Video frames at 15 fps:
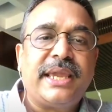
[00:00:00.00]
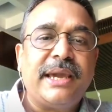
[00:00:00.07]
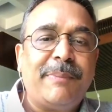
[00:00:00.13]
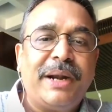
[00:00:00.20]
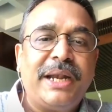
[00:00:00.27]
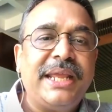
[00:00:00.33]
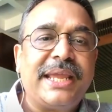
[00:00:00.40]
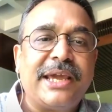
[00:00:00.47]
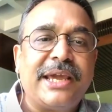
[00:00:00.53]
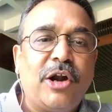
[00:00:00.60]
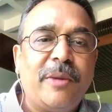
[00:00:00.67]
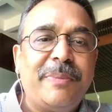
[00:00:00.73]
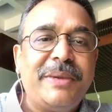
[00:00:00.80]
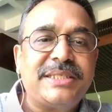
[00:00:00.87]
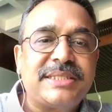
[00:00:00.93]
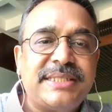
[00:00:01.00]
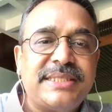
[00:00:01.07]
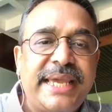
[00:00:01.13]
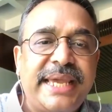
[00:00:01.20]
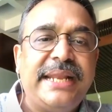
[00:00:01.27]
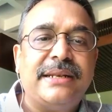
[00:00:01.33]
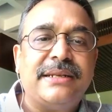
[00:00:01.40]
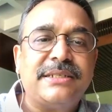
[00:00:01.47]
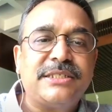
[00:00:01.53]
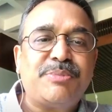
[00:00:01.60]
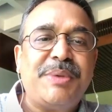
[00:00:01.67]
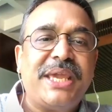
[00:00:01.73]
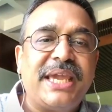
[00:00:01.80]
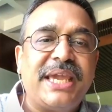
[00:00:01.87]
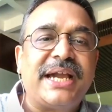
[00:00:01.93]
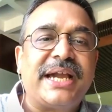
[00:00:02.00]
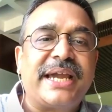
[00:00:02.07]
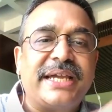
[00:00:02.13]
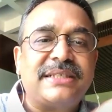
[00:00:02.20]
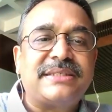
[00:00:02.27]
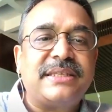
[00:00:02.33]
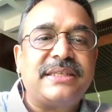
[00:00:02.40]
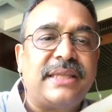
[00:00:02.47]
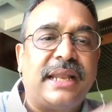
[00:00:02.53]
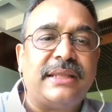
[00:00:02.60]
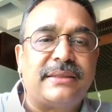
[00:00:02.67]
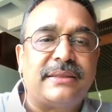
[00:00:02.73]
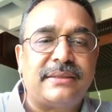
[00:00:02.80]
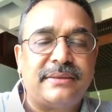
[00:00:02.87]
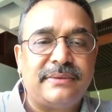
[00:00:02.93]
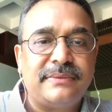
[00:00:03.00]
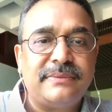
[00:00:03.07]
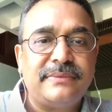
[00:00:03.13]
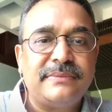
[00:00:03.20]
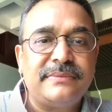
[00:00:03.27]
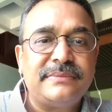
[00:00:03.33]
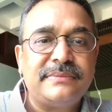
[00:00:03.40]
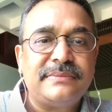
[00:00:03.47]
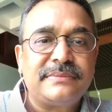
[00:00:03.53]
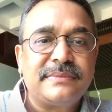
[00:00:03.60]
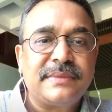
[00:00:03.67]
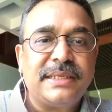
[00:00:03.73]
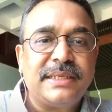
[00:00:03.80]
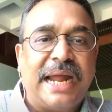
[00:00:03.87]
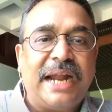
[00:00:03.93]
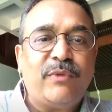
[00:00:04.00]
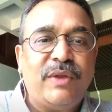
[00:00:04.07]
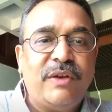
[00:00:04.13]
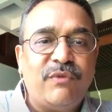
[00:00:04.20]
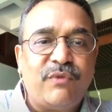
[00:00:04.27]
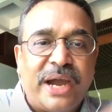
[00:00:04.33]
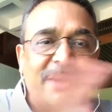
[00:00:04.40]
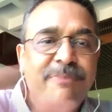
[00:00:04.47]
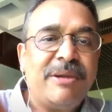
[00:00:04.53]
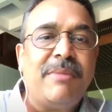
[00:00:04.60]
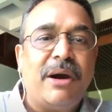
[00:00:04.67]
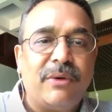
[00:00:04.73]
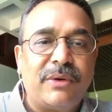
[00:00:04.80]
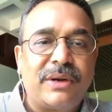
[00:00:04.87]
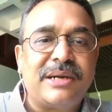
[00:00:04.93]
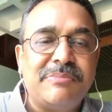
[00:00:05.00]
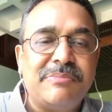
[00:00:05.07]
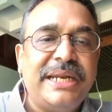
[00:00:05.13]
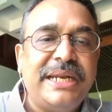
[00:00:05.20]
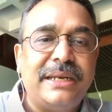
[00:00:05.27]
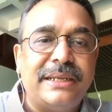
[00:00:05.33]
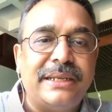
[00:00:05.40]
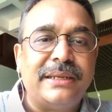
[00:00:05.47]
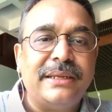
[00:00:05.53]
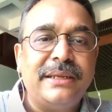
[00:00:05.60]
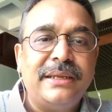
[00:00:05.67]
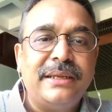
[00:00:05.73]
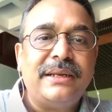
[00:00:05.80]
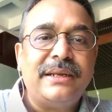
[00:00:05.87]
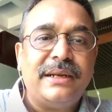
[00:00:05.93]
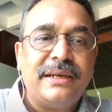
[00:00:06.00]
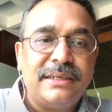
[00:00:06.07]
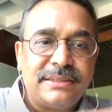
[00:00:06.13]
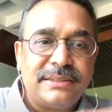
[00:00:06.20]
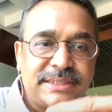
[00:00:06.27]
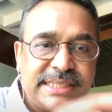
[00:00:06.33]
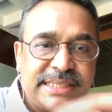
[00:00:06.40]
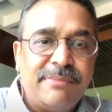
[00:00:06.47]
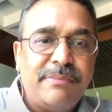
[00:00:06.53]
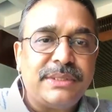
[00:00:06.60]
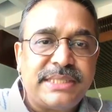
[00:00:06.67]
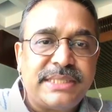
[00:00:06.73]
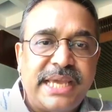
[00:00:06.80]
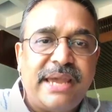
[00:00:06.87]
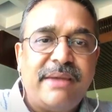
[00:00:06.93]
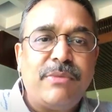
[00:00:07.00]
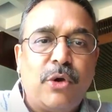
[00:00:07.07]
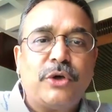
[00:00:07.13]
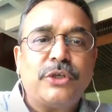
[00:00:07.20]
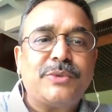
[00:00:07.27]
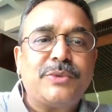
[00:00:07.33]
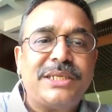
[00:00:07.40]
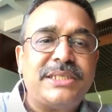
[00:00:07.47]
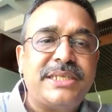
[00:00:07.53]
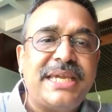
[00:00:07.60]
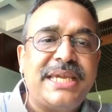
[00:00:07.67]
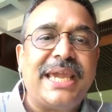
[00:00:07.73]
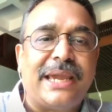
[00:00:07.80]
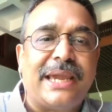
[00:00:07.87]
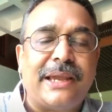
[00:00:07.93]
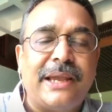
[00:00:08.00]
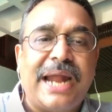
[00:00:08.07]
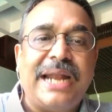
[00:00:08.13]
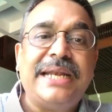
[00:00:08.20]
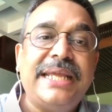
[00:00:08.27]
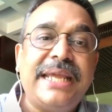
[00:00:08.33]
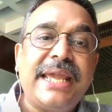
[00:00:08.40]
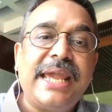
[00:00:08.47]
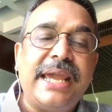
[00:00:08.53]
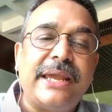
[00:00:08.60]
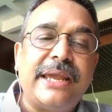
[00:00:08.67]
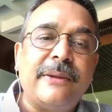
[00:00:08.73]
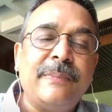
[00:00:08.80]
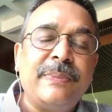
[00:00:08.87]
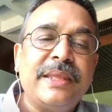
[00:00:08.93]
but he cannot be seen speaking against the Dalit. That will wipe him out completely. Same goes with DK. And DK,